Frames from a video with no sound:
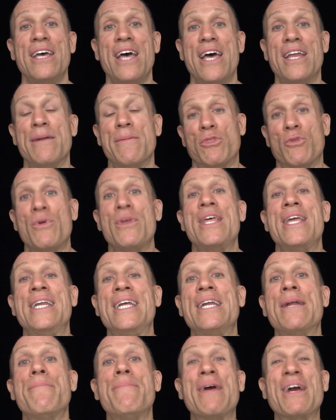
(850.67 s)
And number 3, they
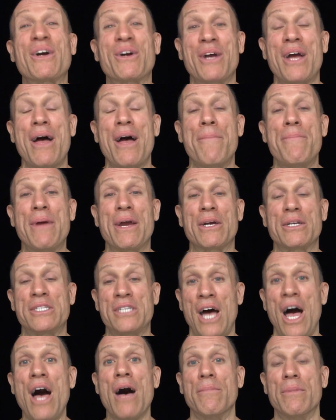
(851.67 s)
need a bigger
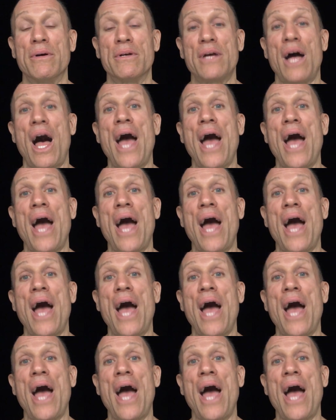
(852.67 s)
tub.